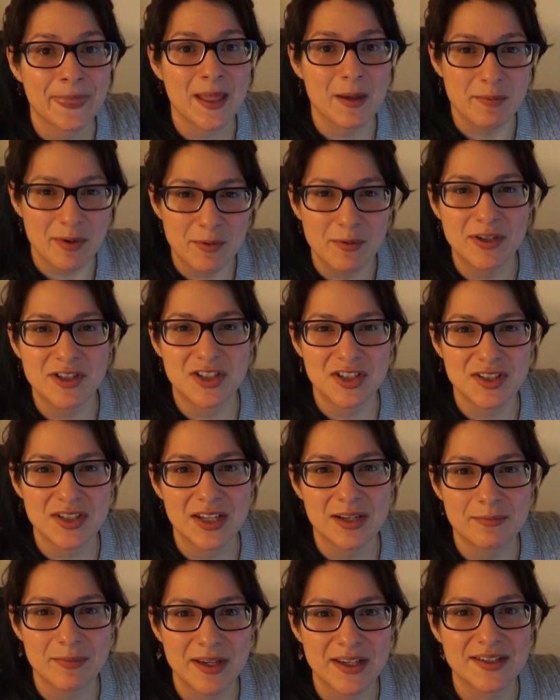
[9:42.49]
But what she
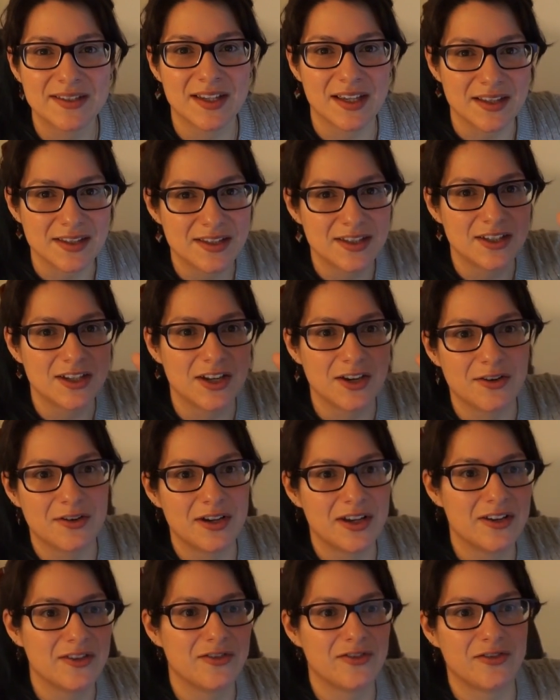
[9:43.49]
said makes sense. You know,
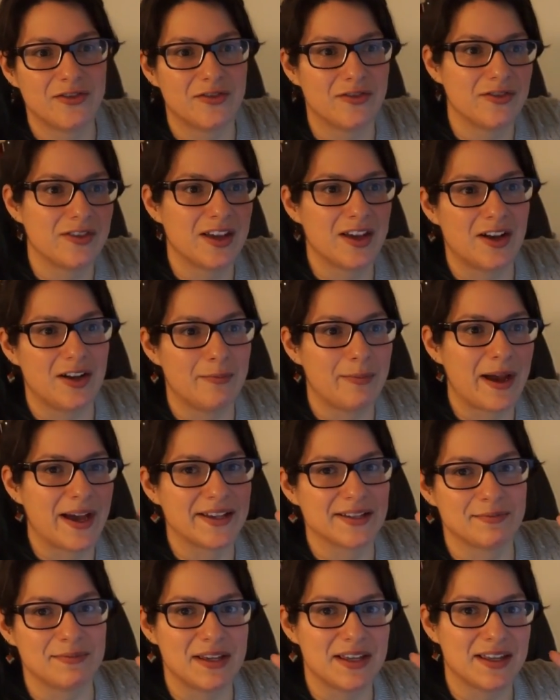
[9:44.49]
if they all
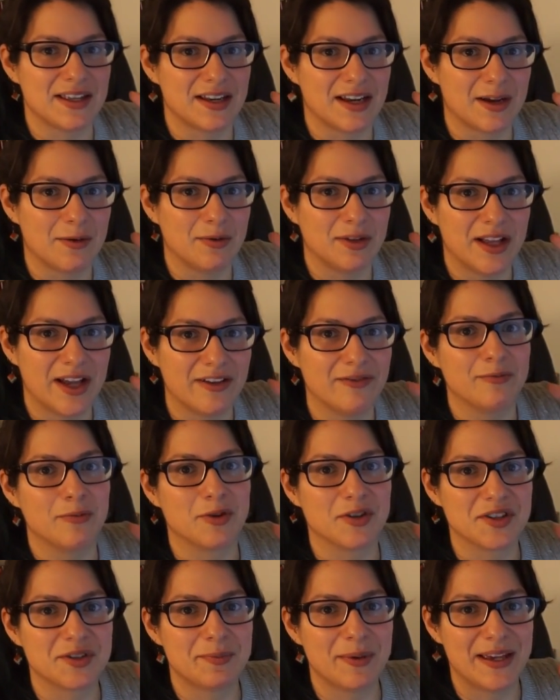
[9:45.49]
pass me, then I will have
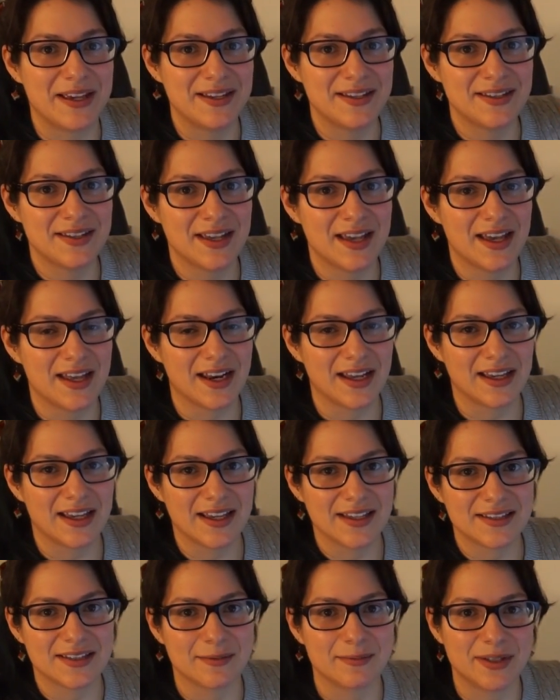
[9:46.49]
more space. And I
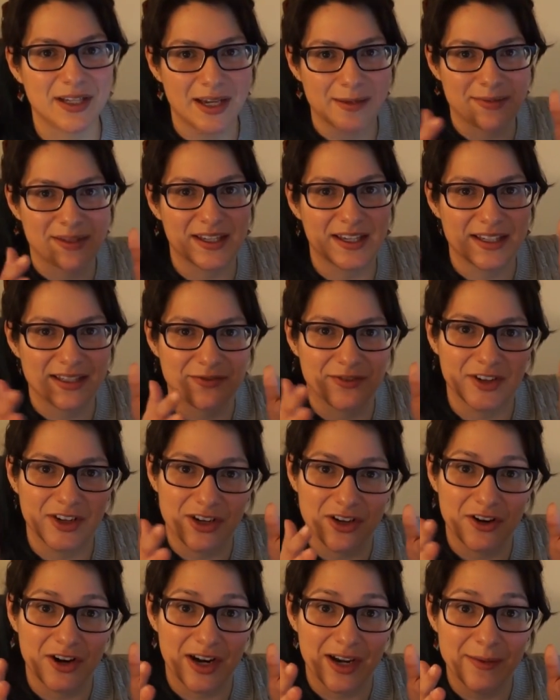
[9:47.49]
guess sometimes it gets very
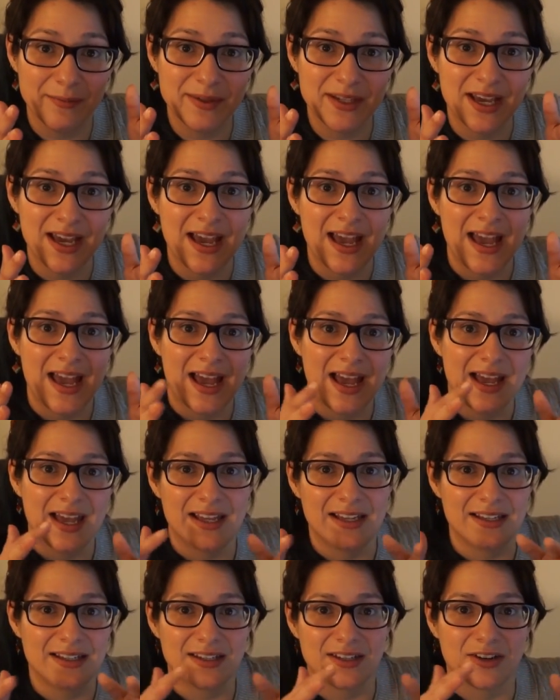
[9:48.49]
cramped
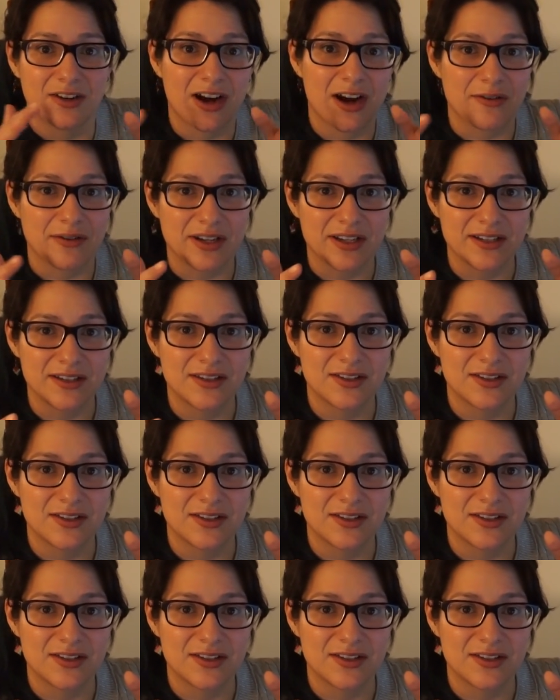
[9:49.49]
and crowded.